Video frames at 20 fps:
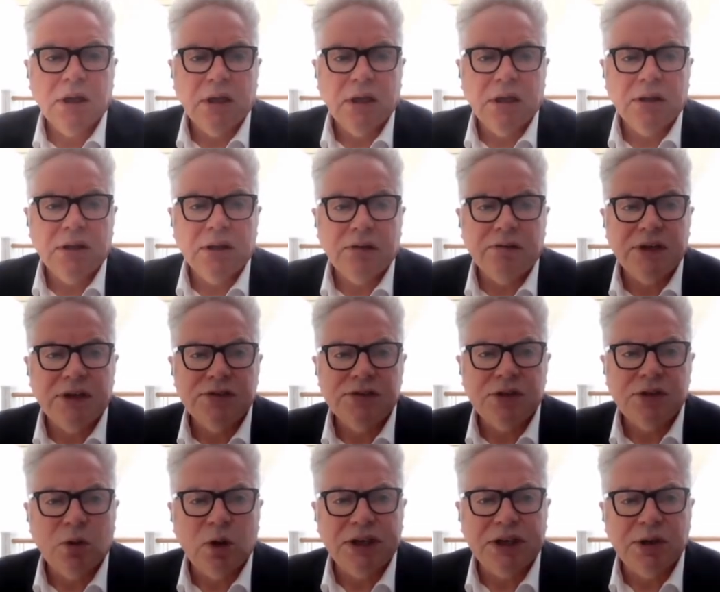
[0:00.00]
There is
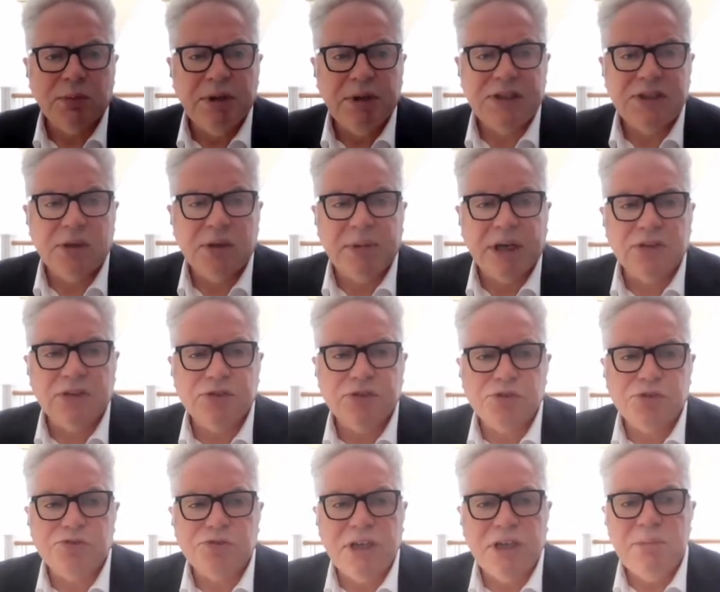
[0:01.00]
quite a bit about
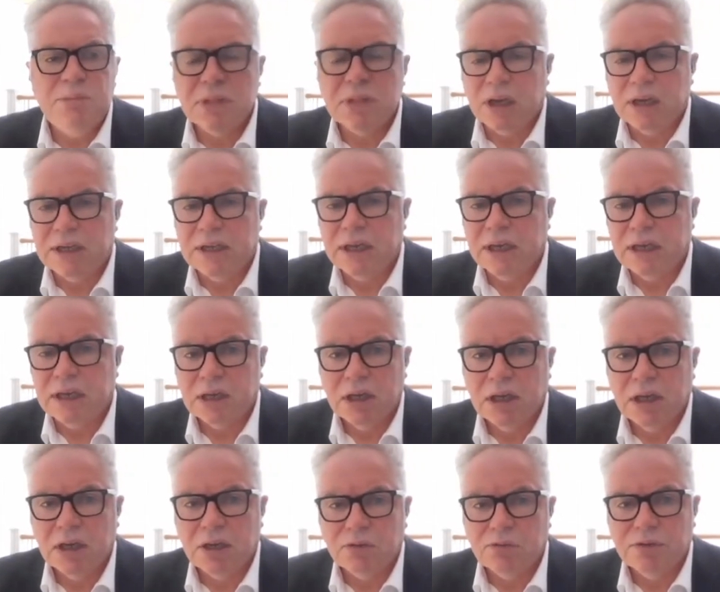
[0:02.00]
streamlining
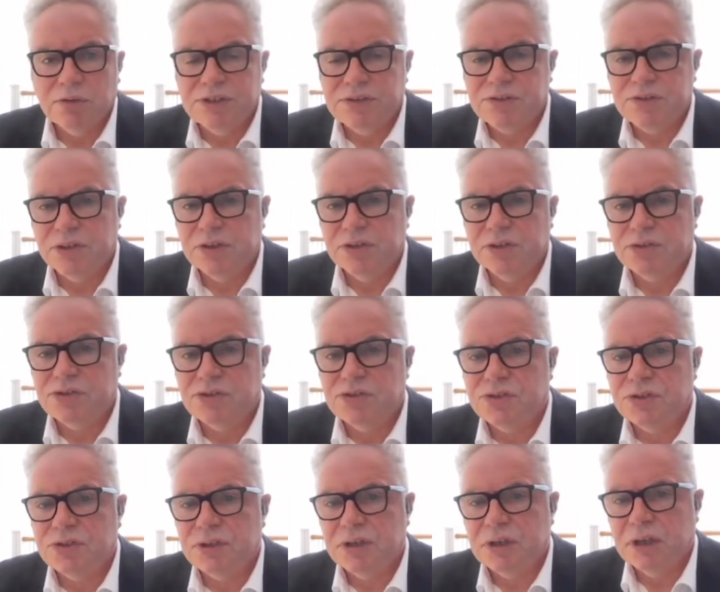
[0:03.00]

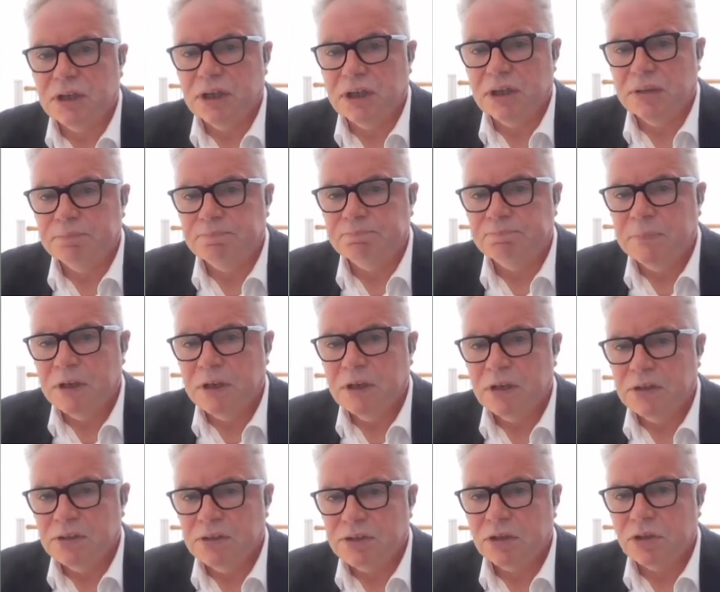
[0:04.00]
research.
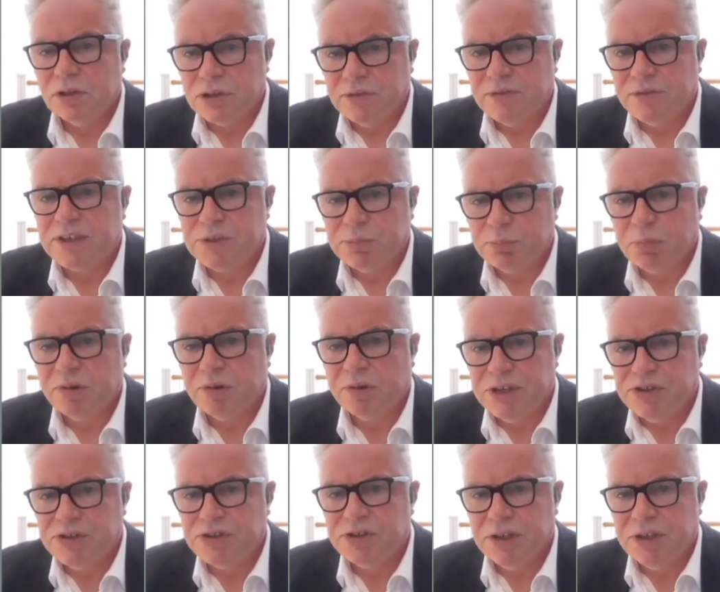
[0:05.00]
There's a lot of
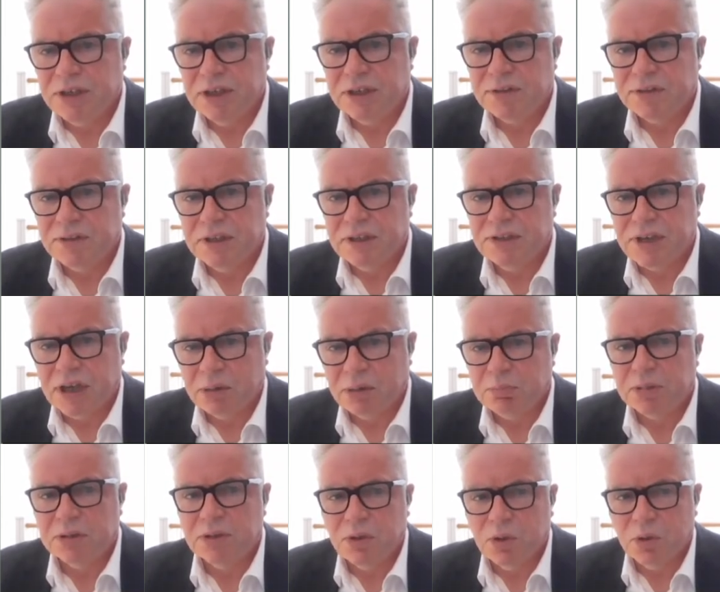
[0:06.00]
aspiration here. Things
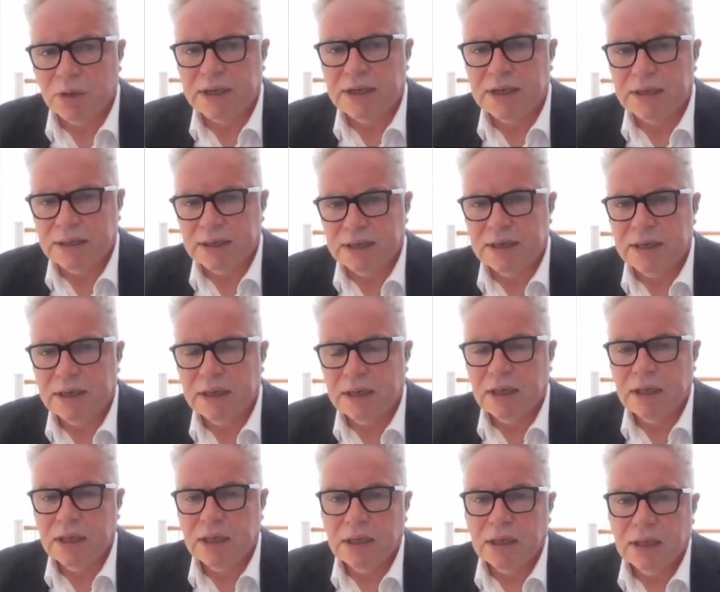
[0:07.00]
happen quickly
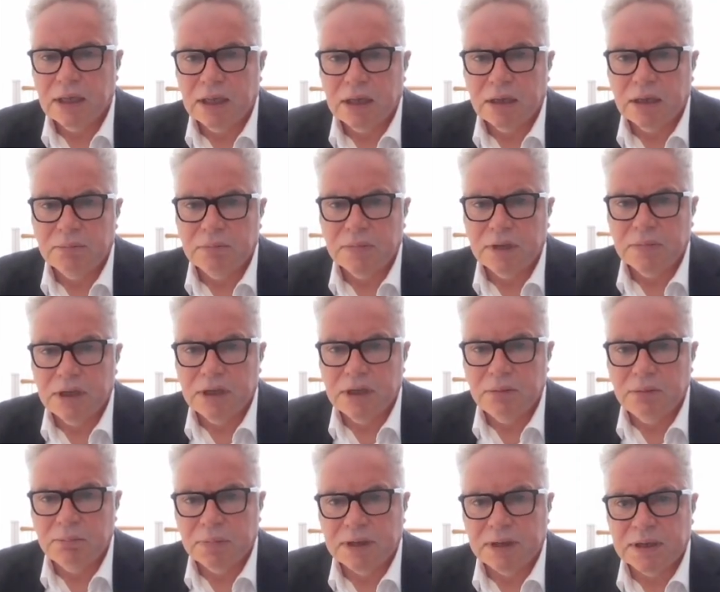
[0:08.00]

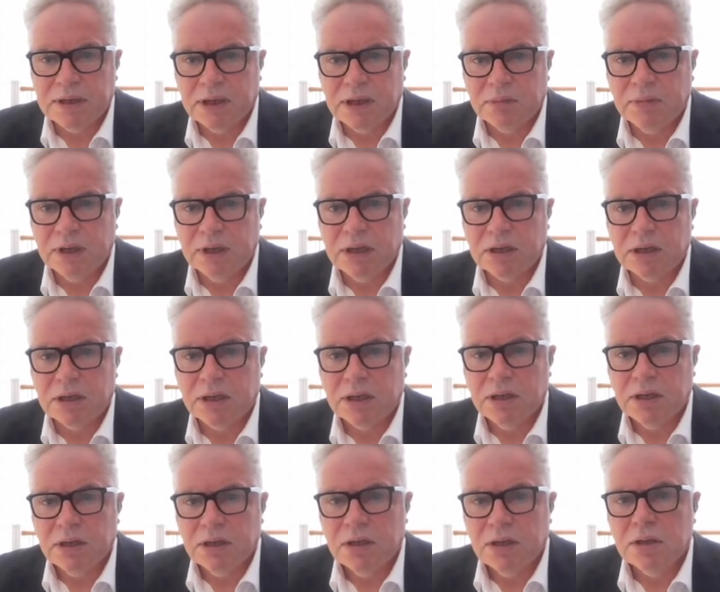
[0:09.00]
in pandemic.
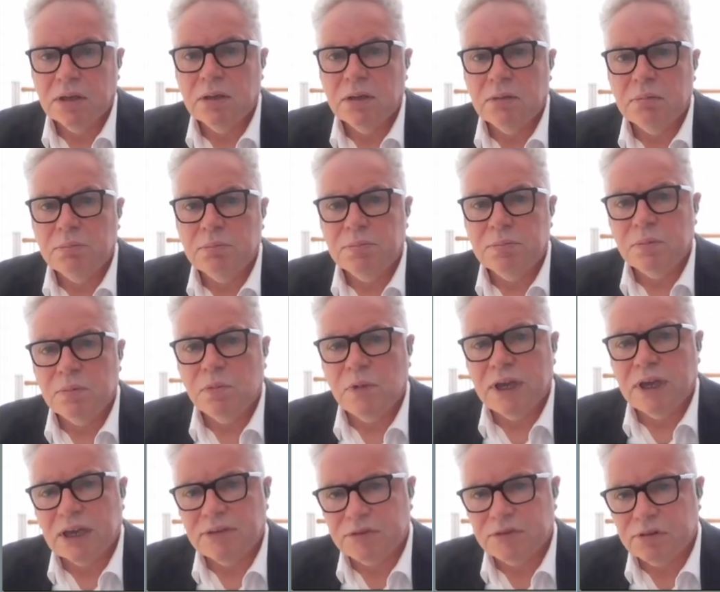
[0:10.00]
we
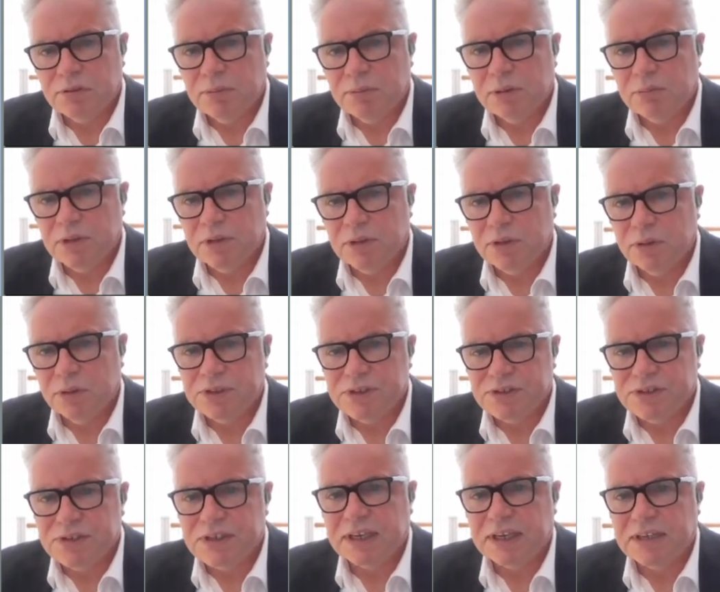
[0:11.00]
have to remember there were
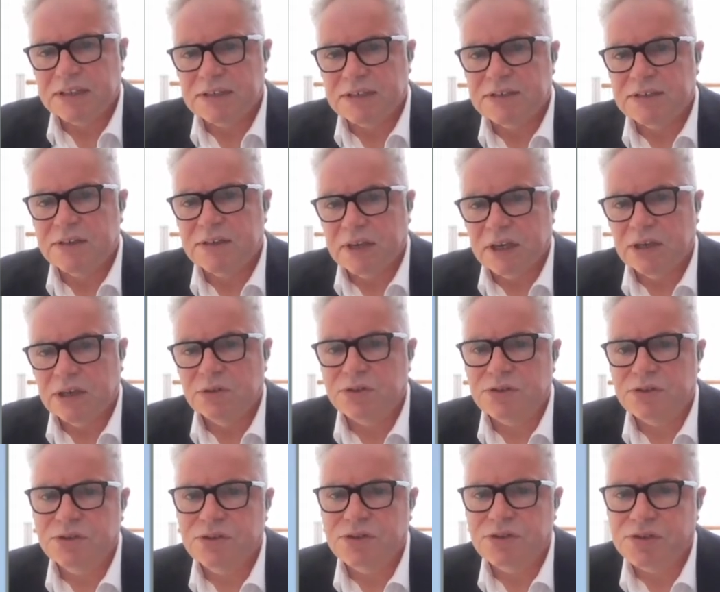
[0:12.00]

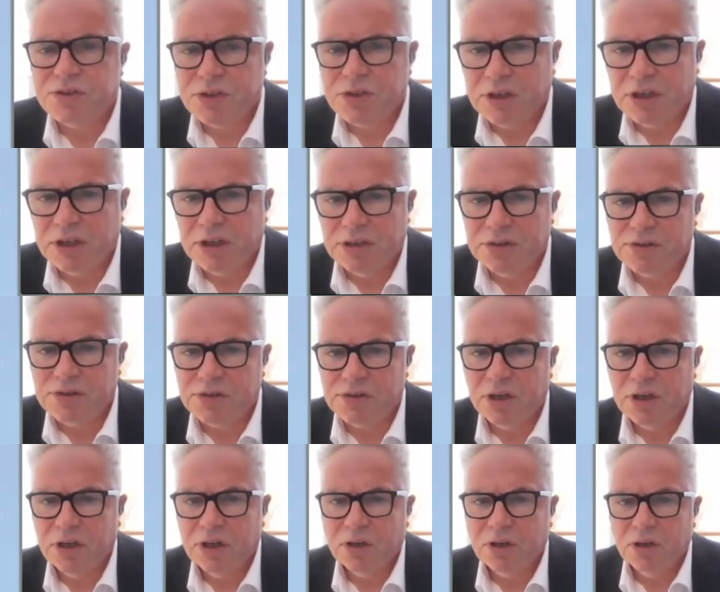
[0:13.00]
6,000 studies
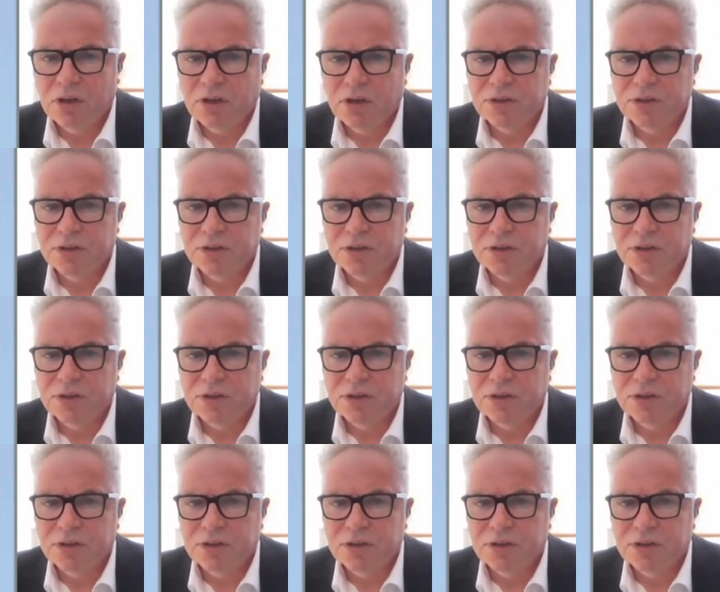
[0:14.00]
on the